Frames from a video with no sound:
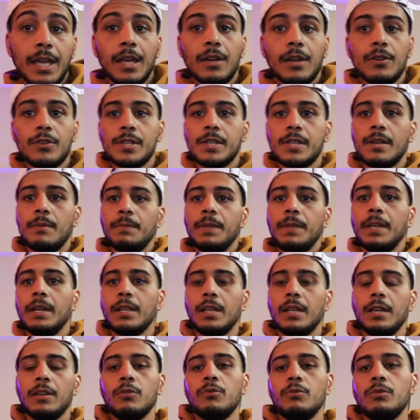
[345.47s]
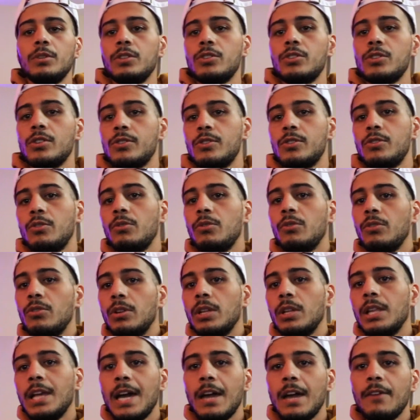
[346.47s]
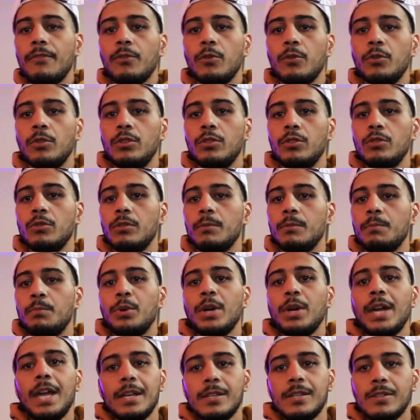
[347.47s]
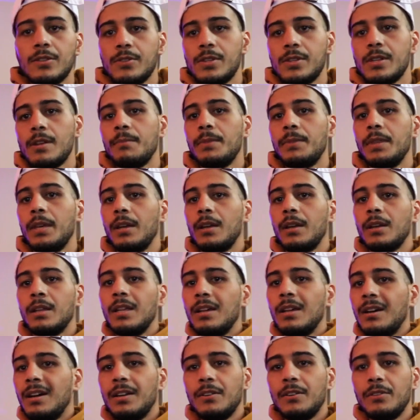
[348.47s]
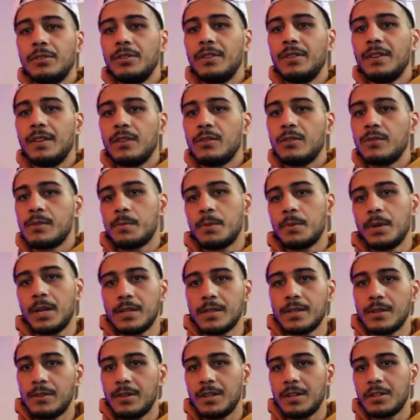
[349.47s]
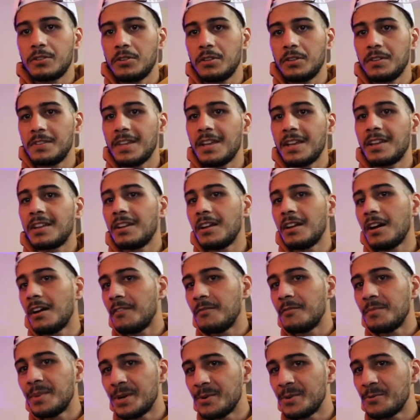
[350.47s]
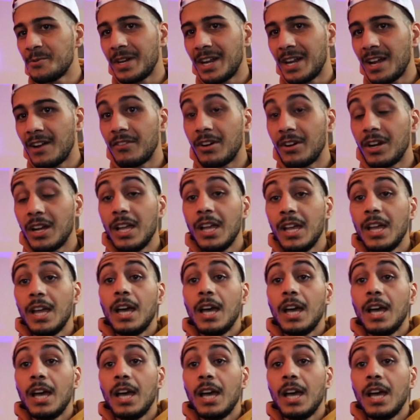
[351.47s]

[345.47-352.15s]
or something, like you want to just do your life, or you doing pranks or something. I don't think those pranks are actually taken off, but whatever.